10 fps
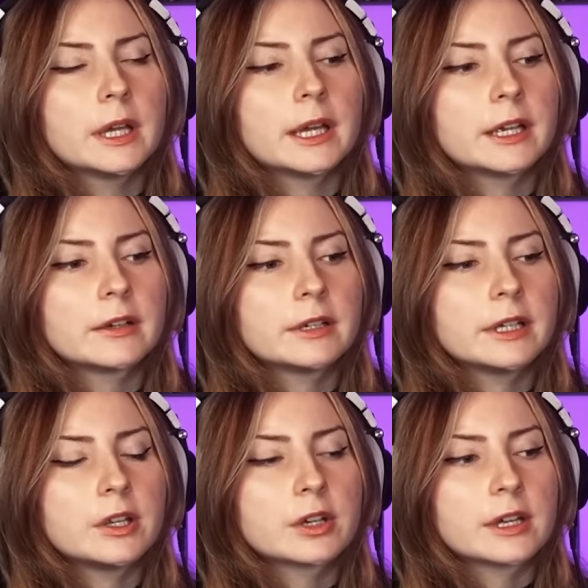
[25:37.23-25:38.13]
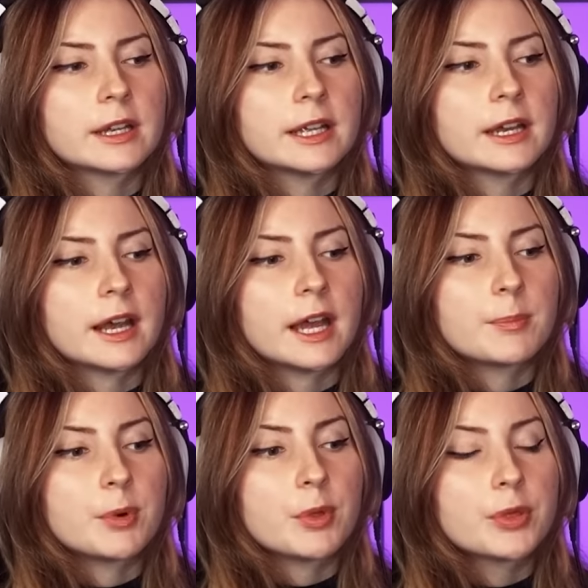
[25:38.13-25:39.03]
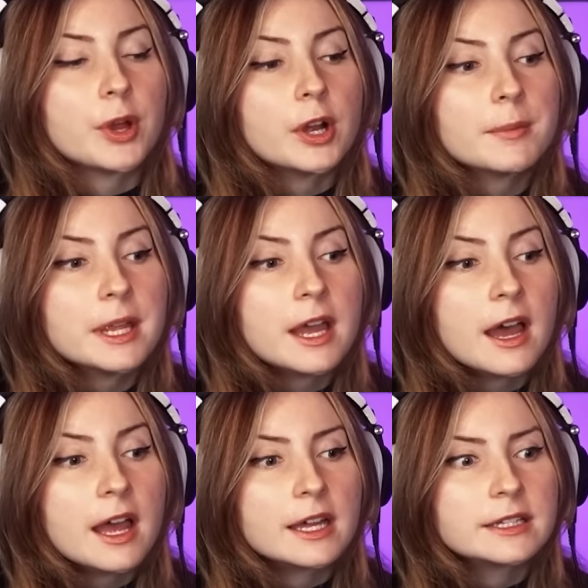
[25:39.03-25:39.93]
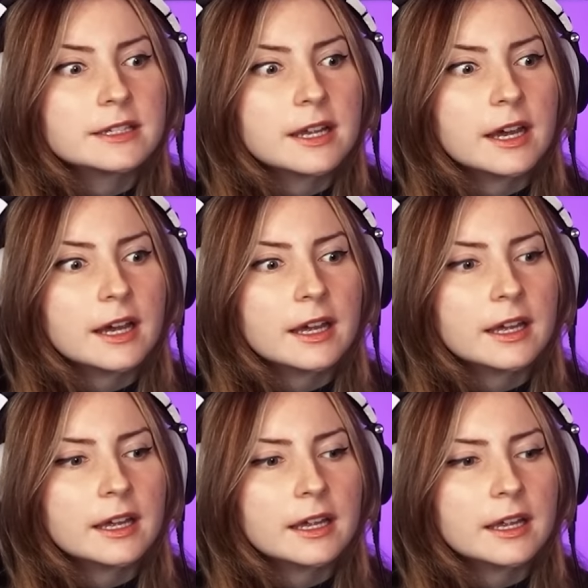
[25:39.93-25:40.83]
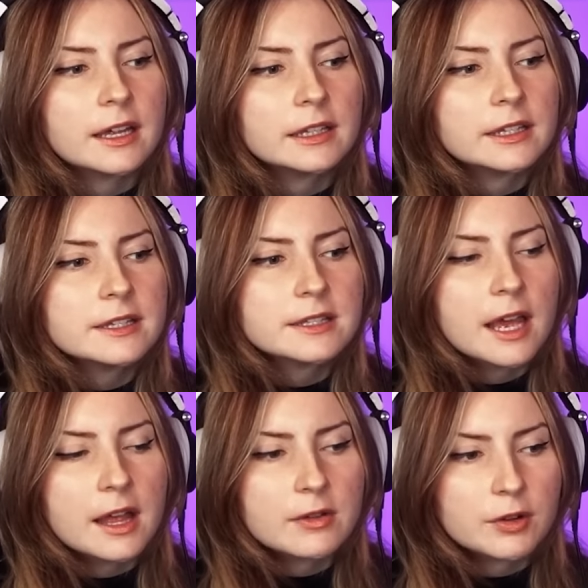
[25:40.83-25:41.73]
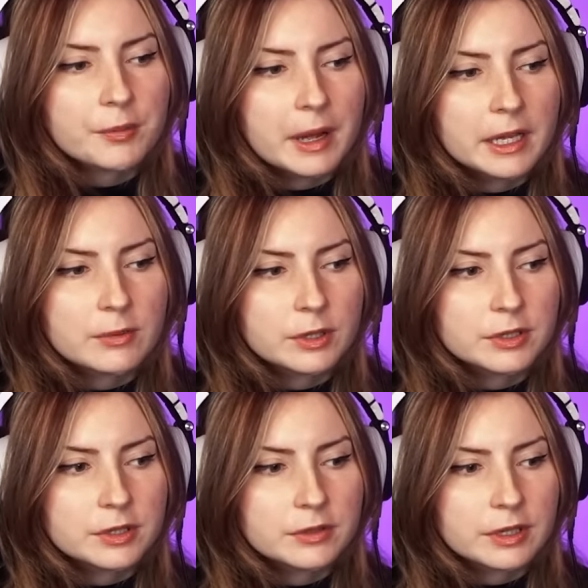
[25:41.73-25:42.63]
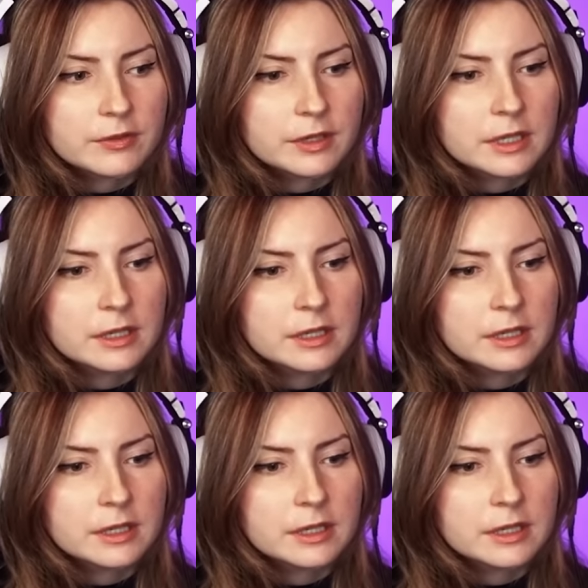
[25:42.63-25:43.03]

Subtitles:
Harriet, you're gonna get hypothermia and die. At least tell Hermione what you're doing for.